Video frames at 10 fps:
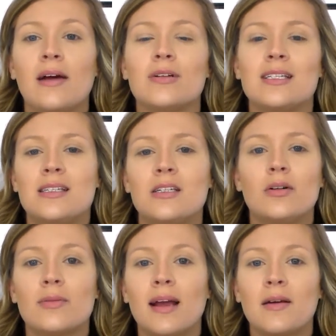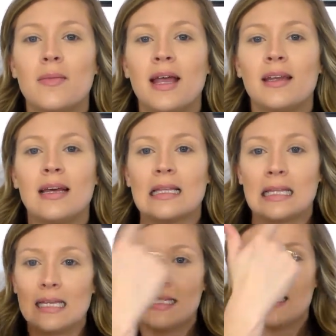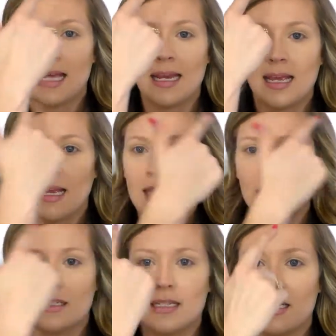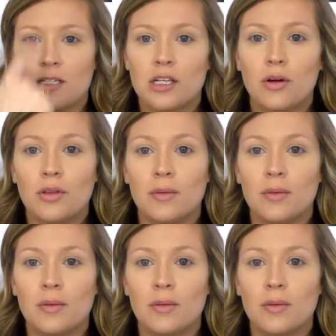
I would still recommend at least setting the T-zone,